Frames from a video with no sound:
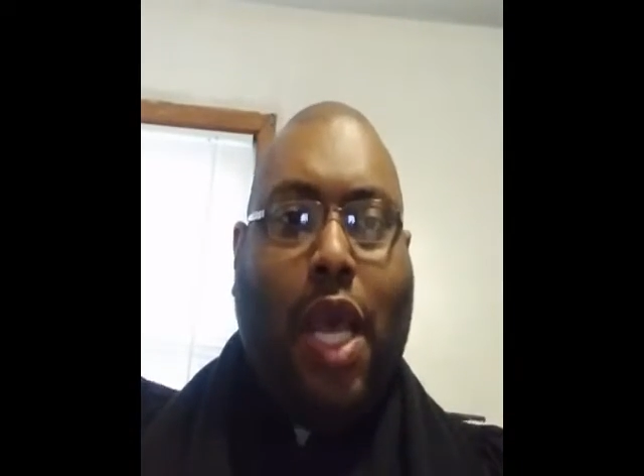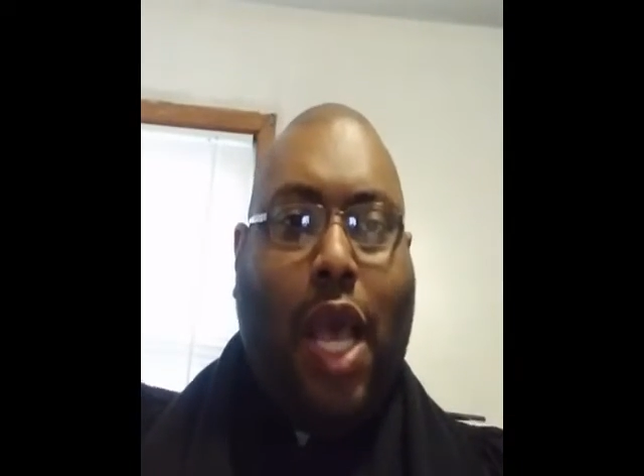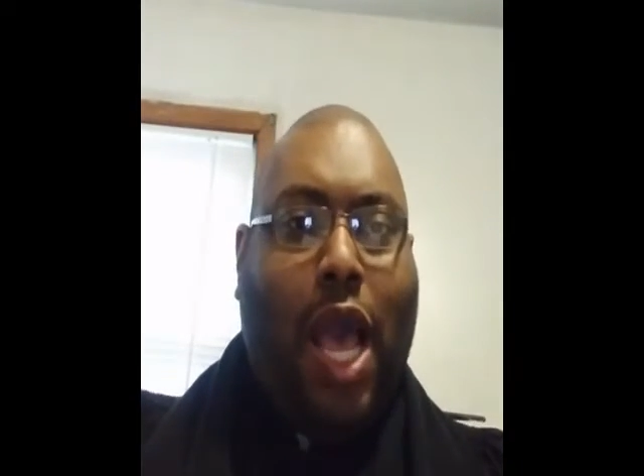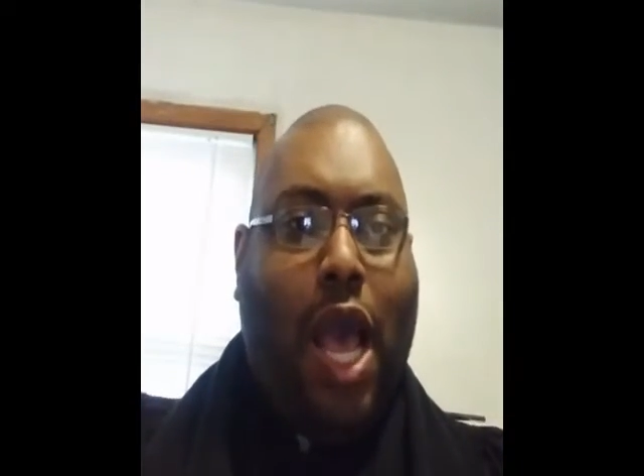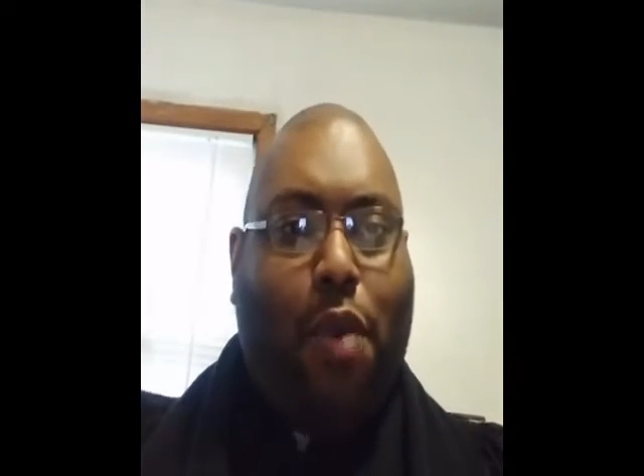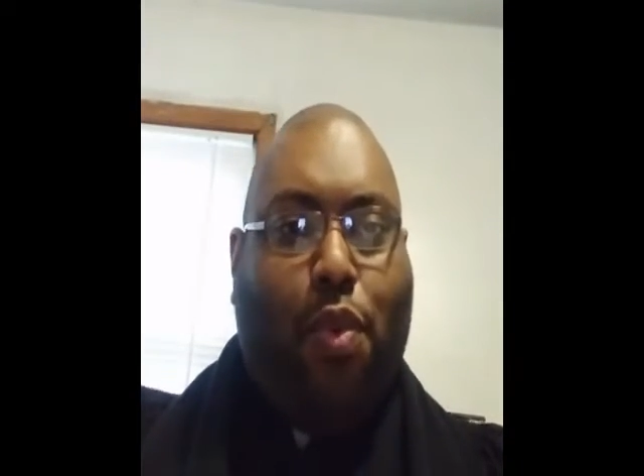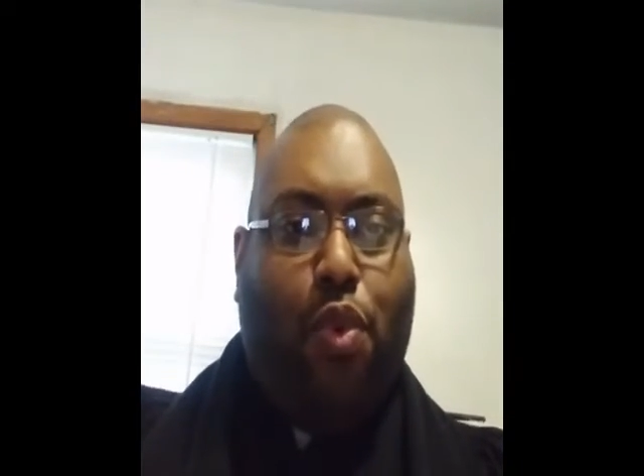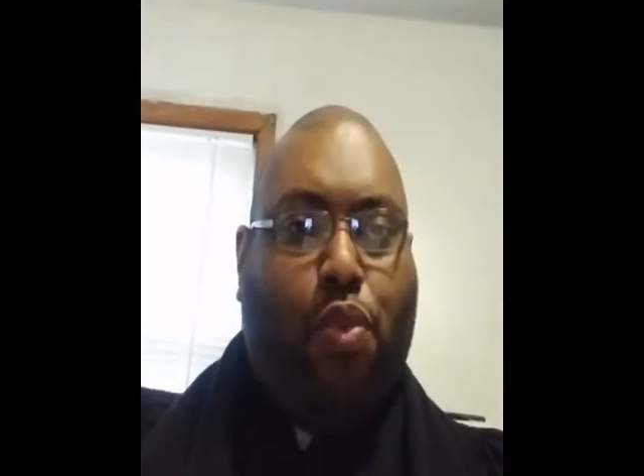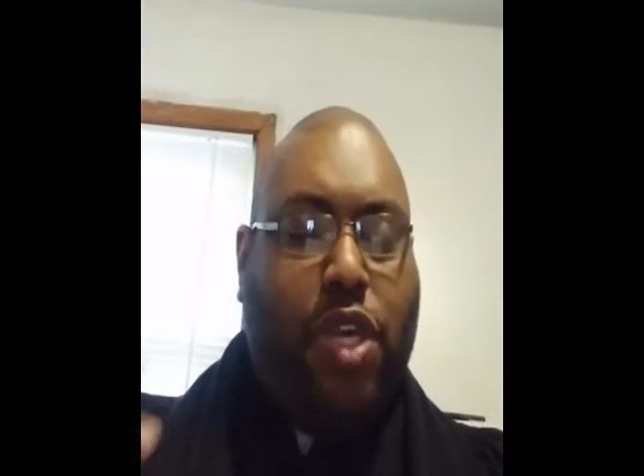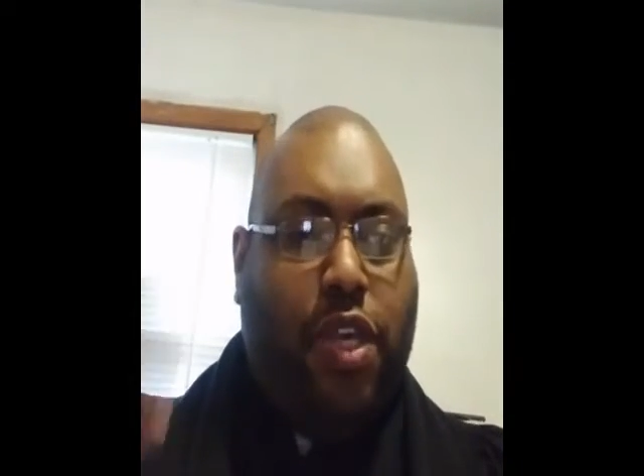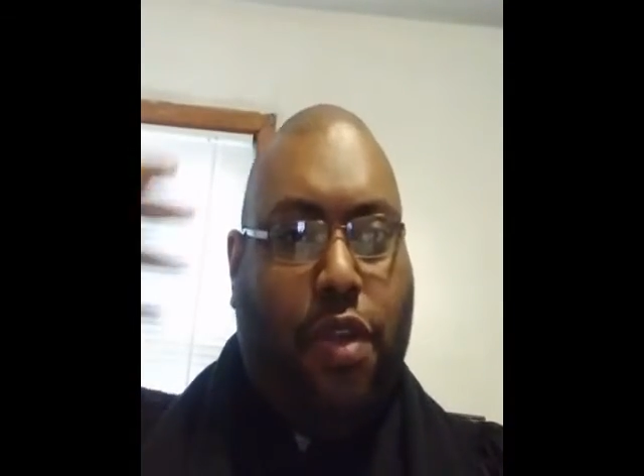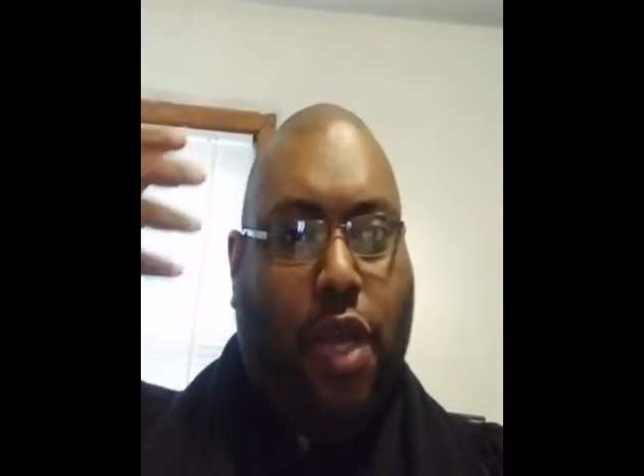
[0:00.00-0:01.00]
How will
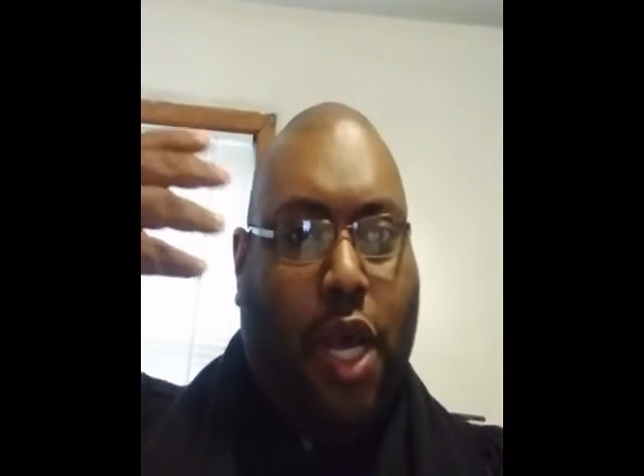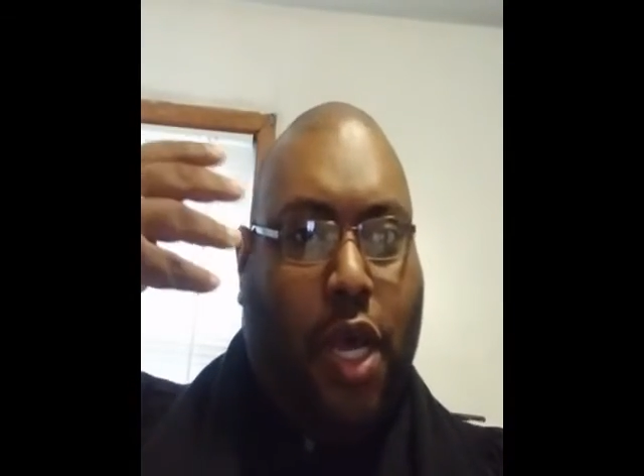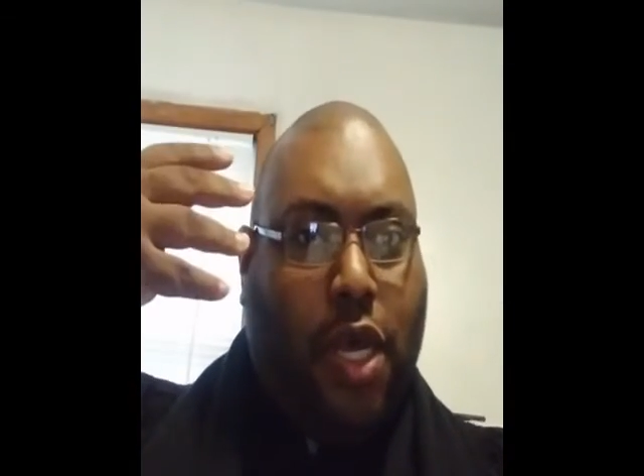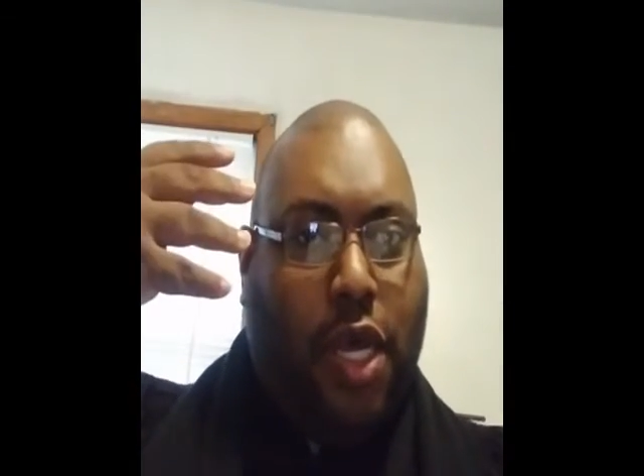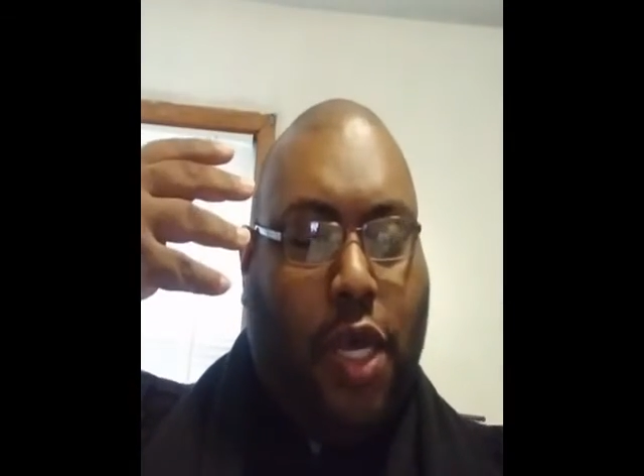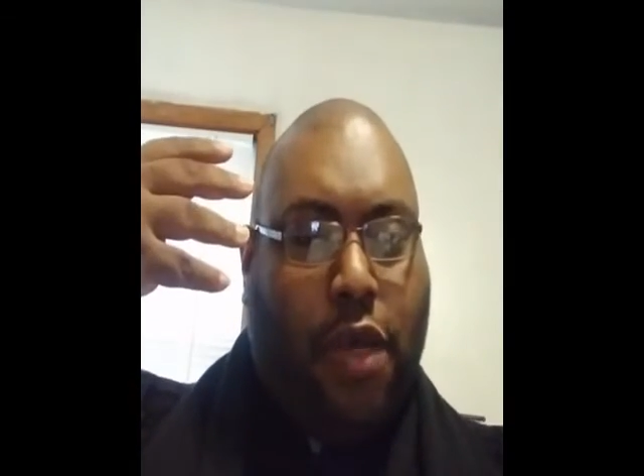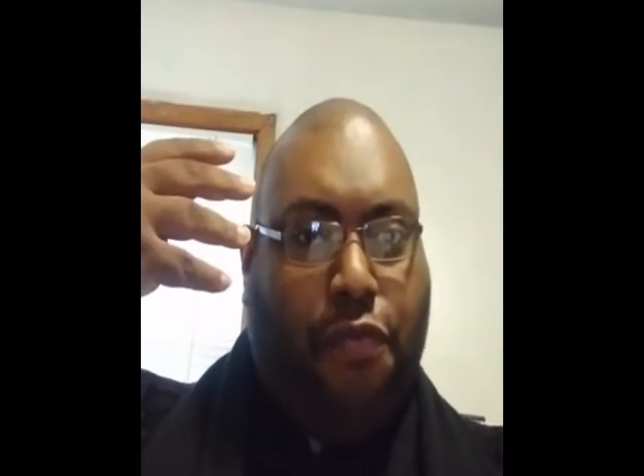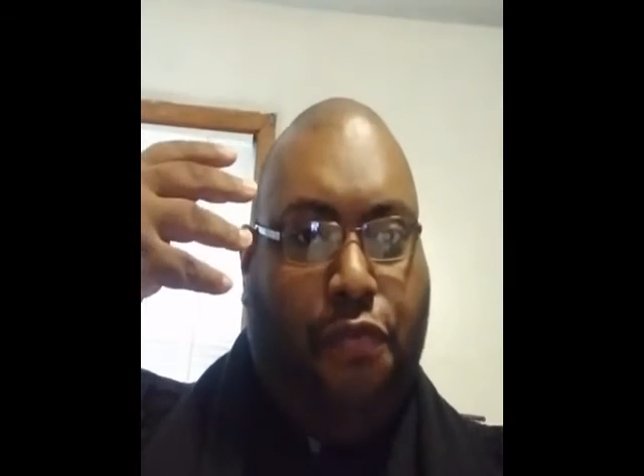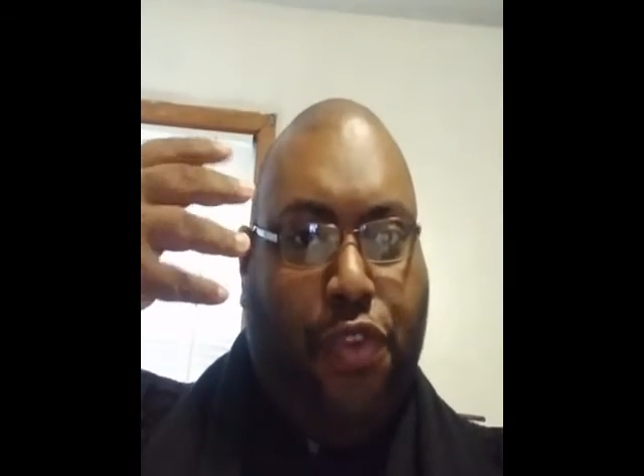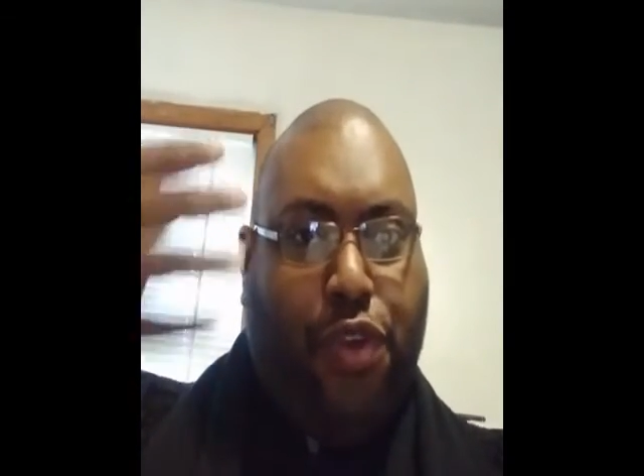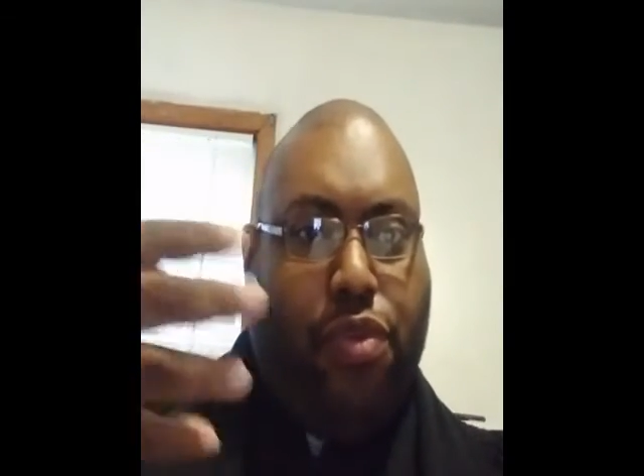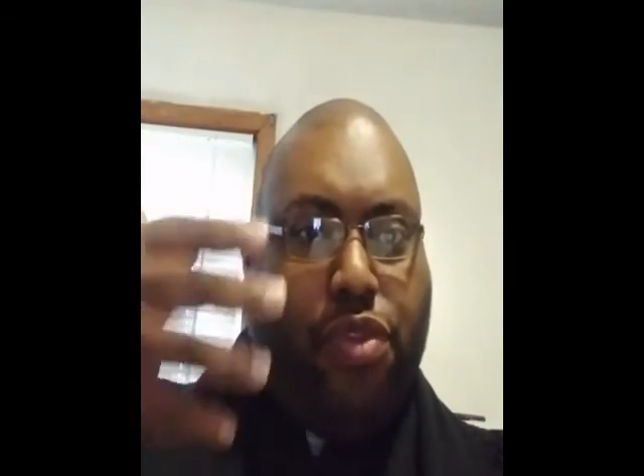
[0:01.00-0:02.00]
we uh, uh,
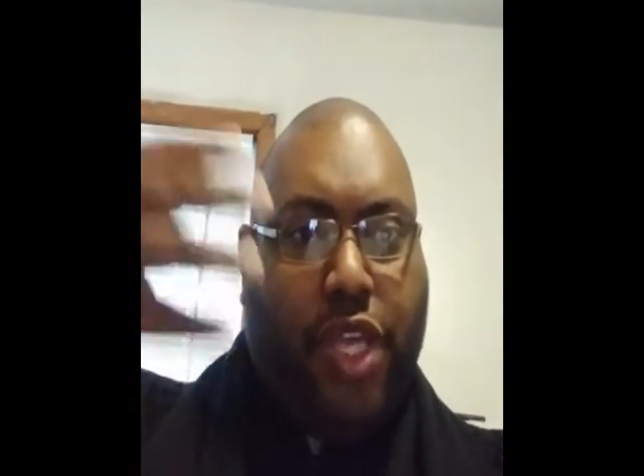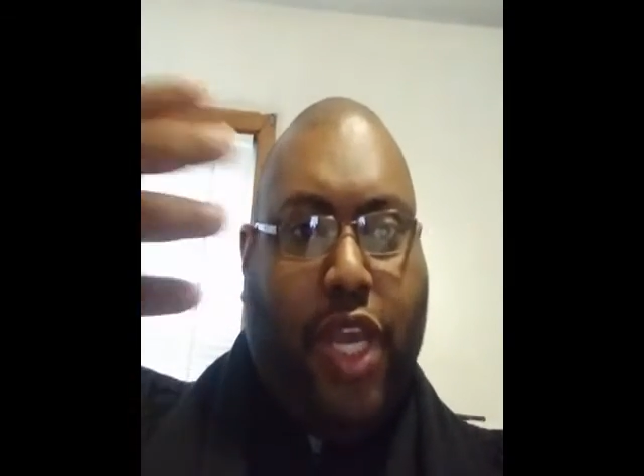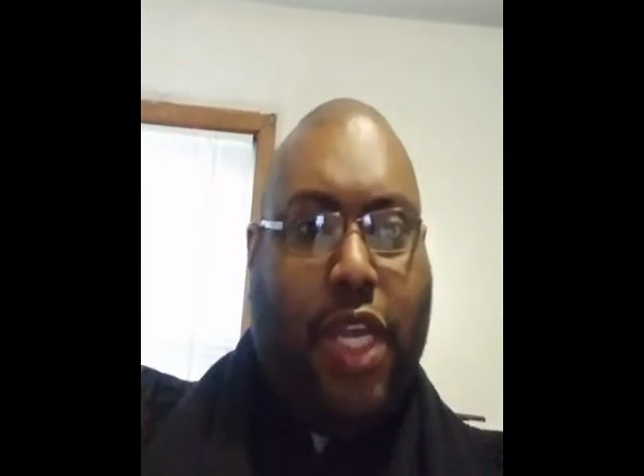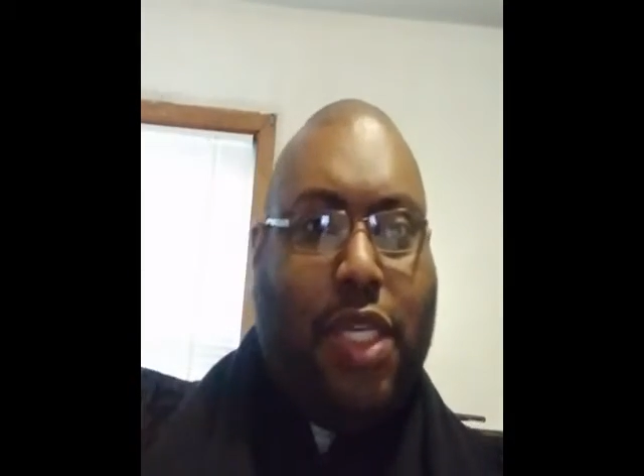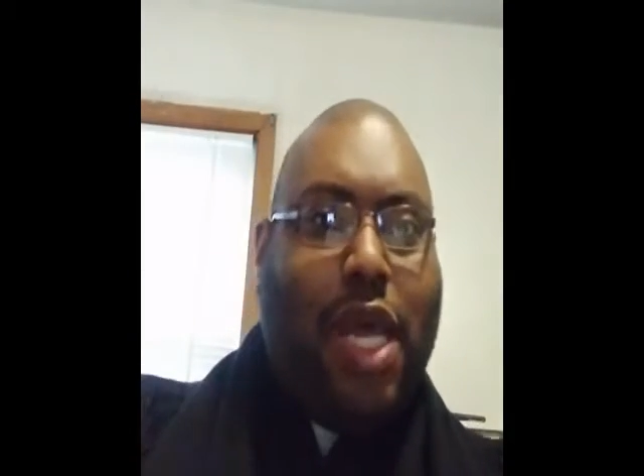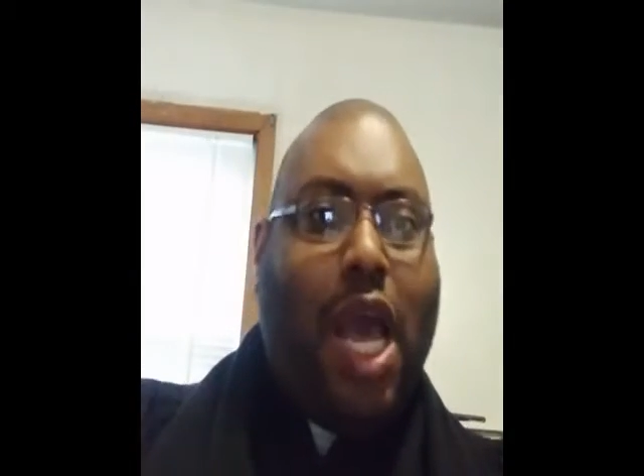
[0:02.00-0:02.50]
view things?